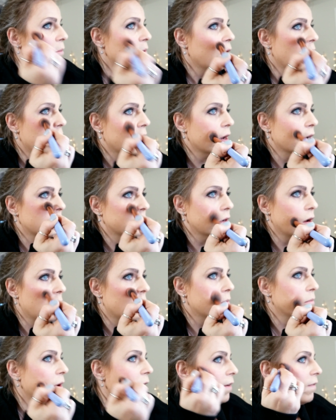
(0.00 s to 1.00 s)
product
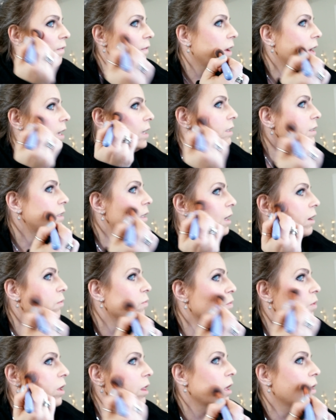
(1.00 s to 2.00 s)
on my face, and I
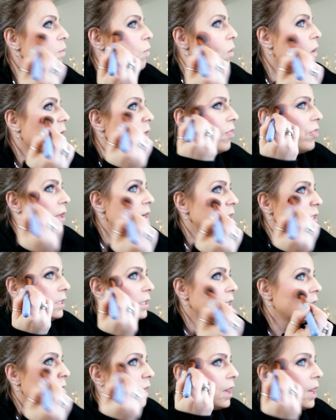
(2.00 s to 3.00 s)
really want
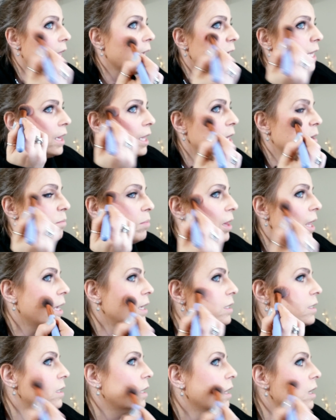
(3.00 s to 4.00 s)
this to lightly
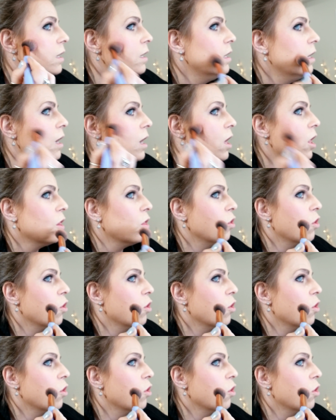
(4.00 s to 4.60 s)
blend in.